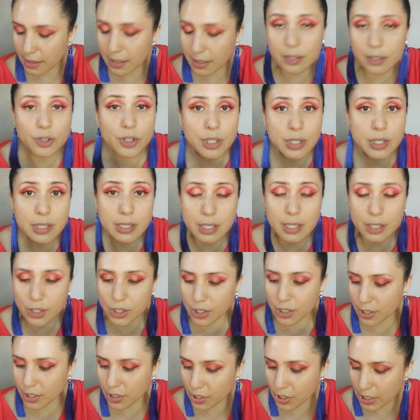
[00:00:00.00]
the
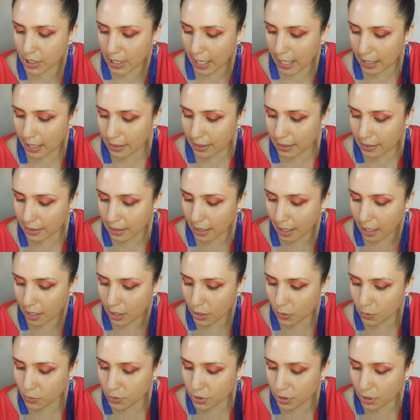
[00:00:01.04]
transition shade that I
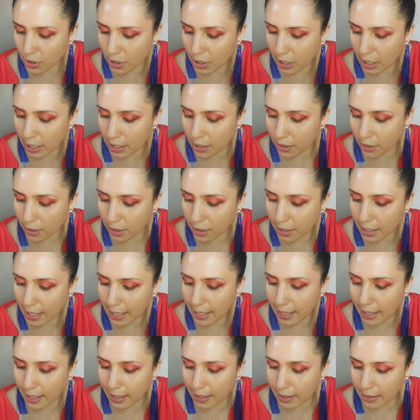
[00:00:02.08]
used earlier,
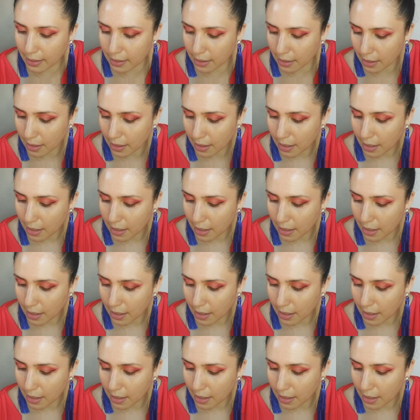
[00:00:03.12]
and